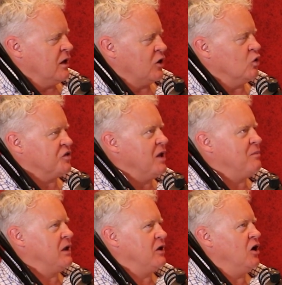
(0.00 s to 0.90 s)
And of course, they're
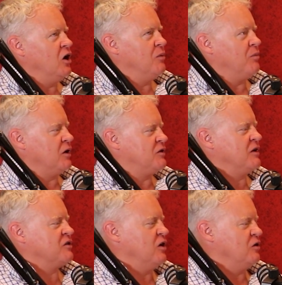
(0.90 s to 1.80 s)
being hurt by
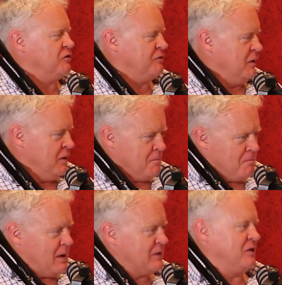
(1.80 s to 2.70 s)
Tesco's
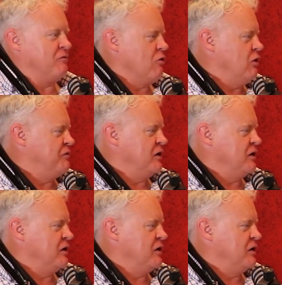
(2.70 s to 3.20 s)
massive growth